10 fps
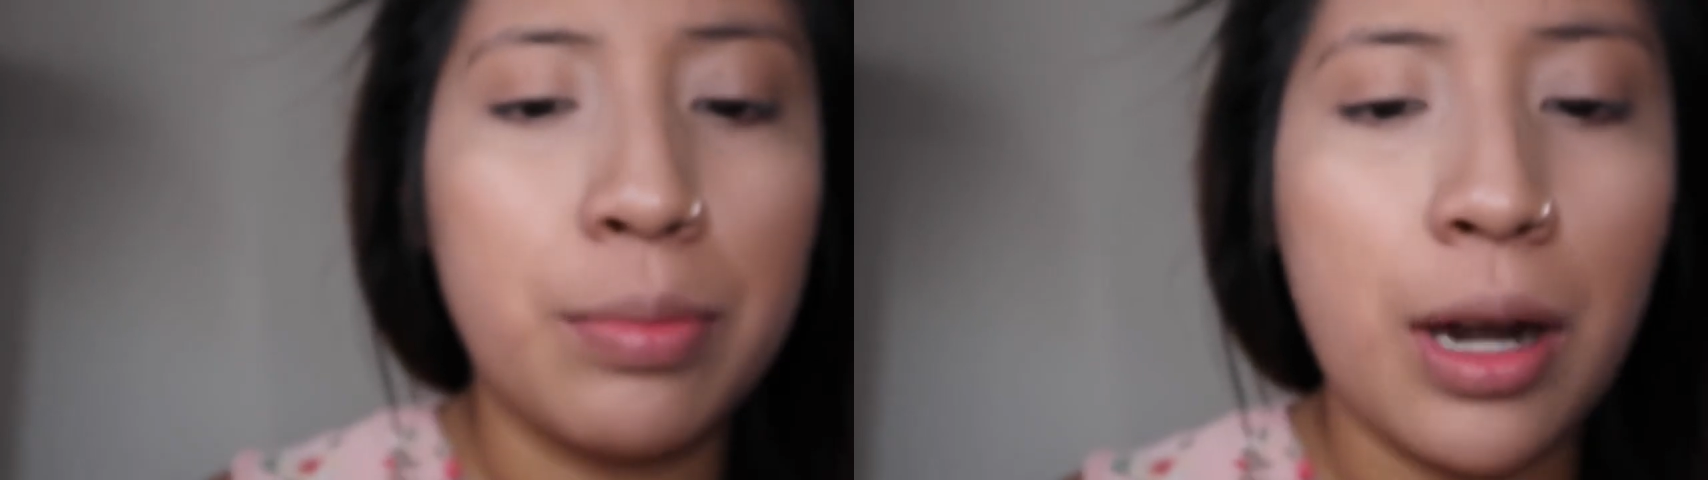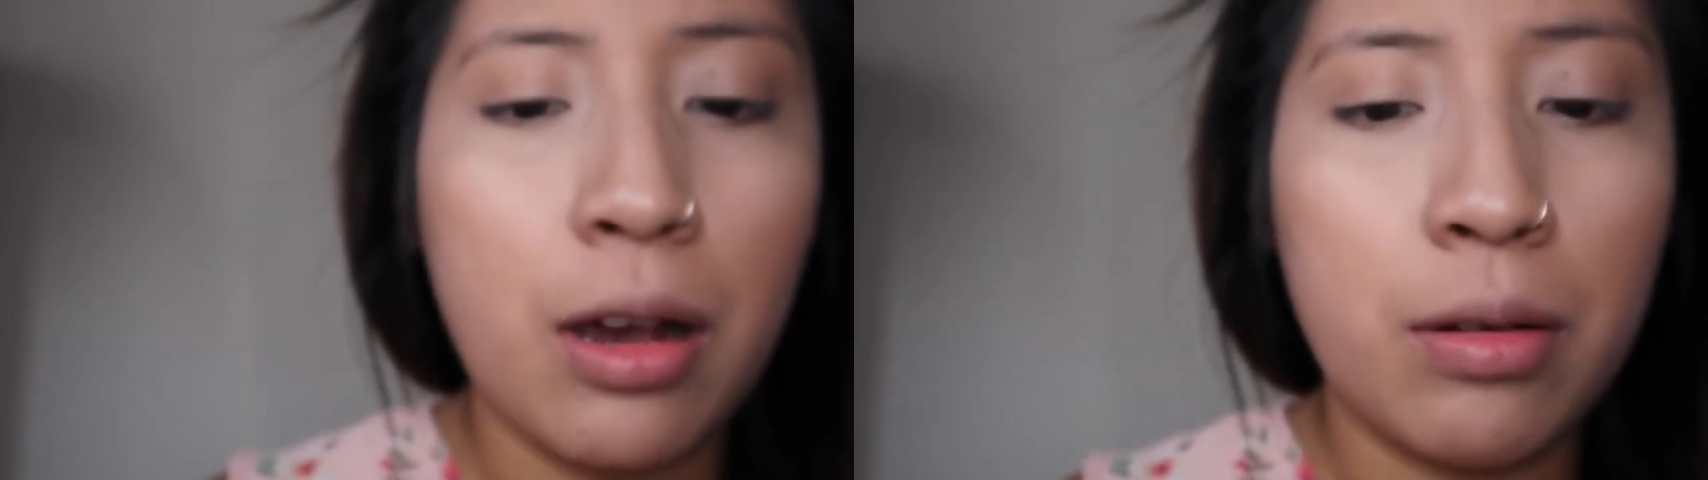
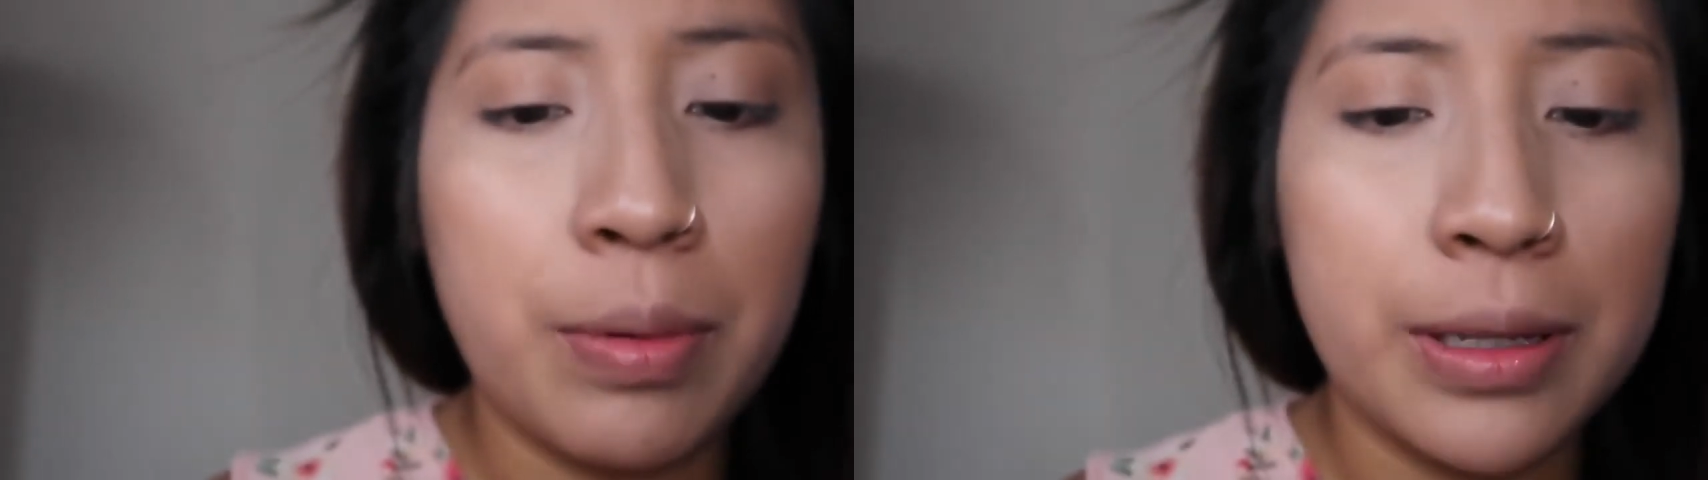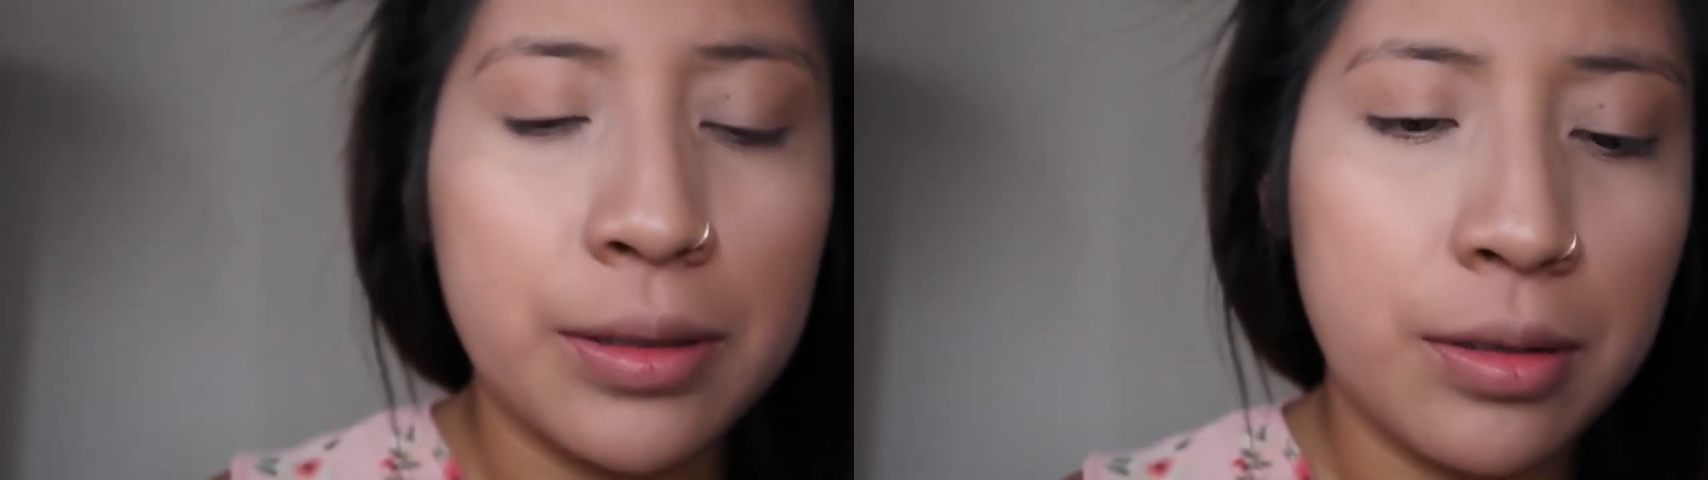brow
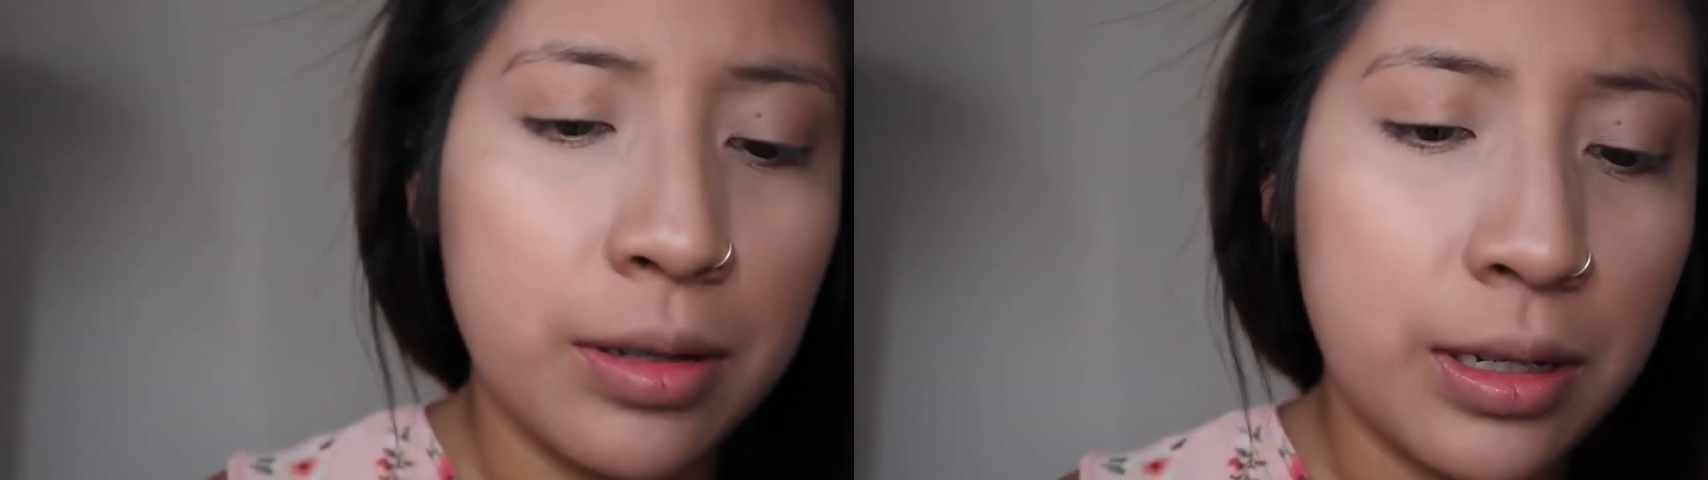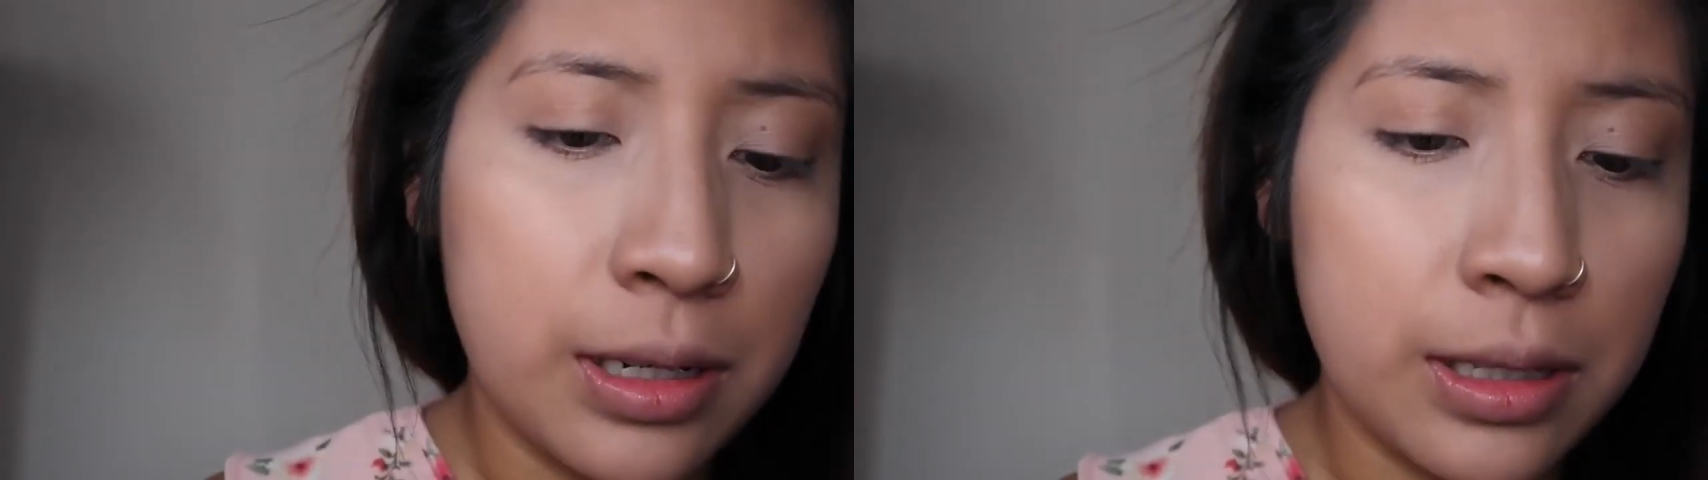
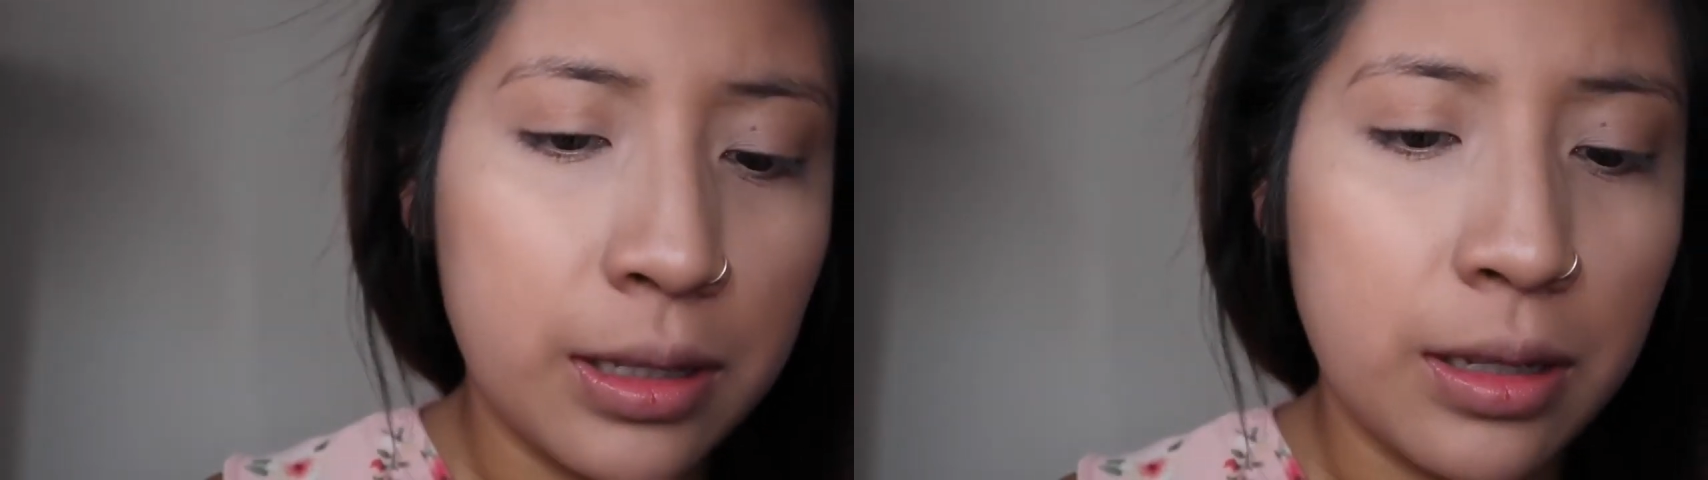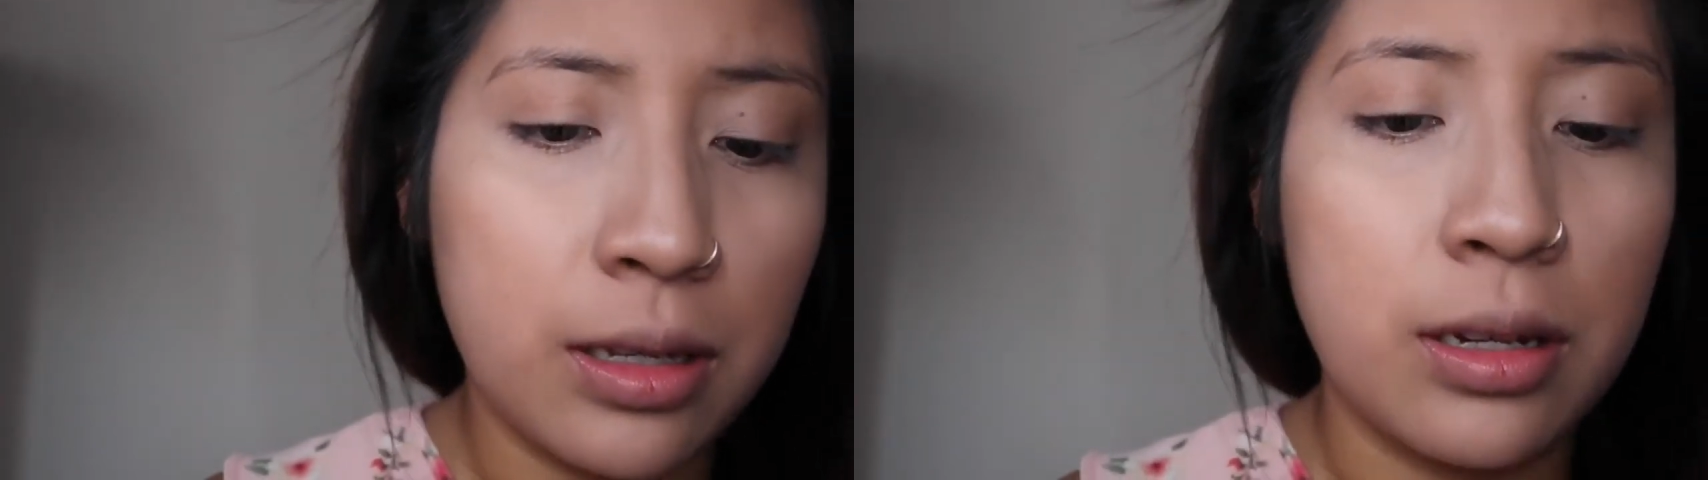pencil, and it's
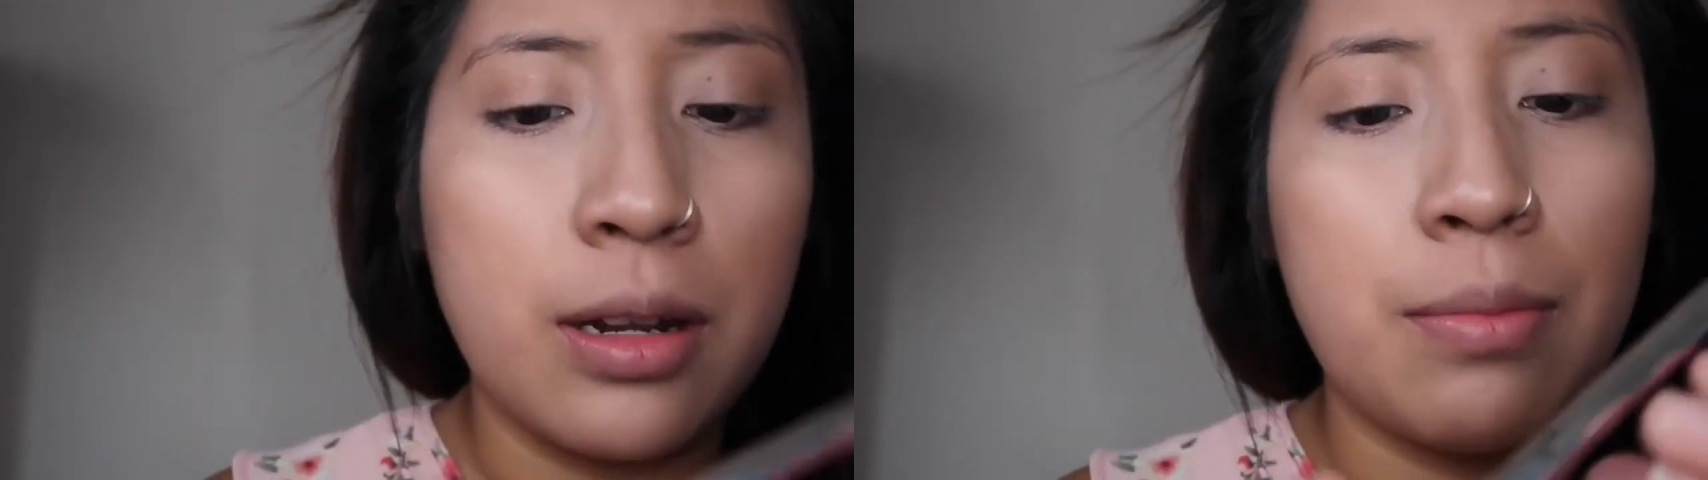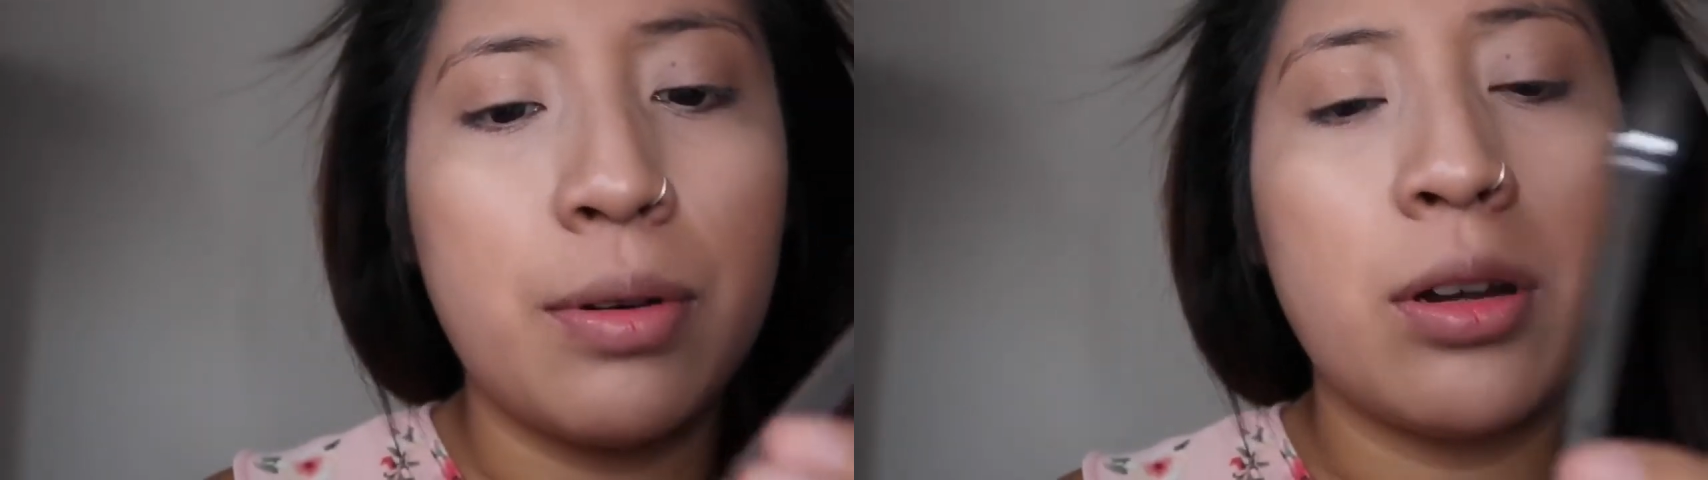in the
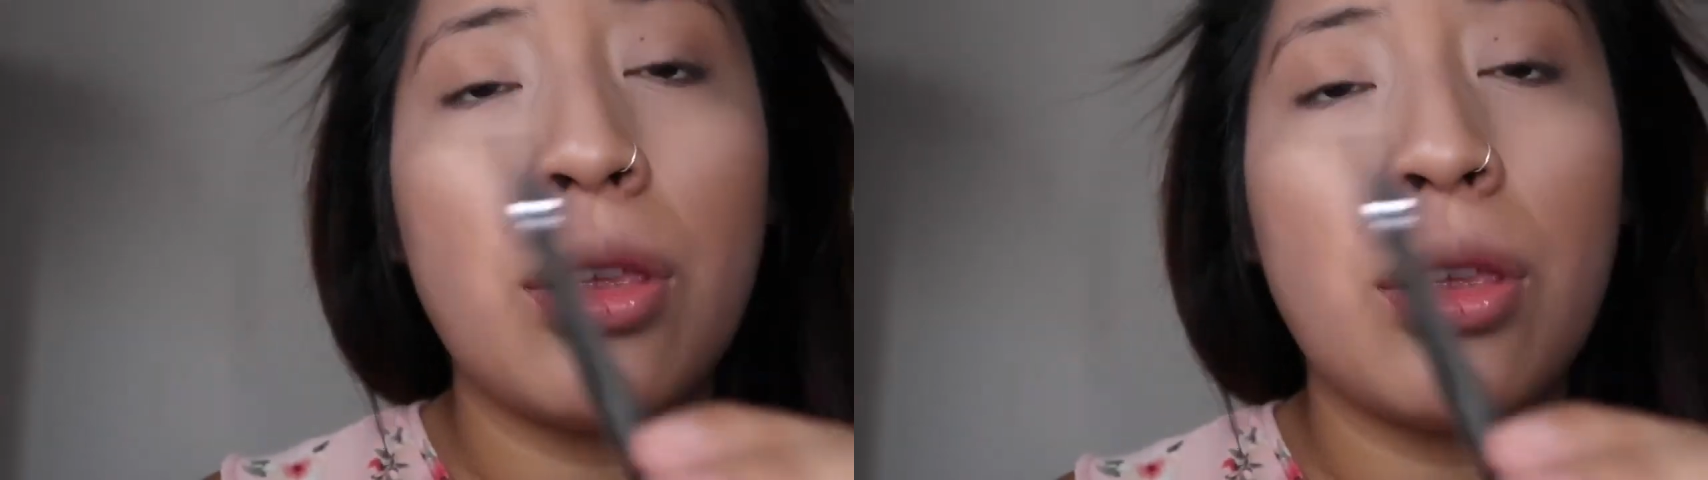number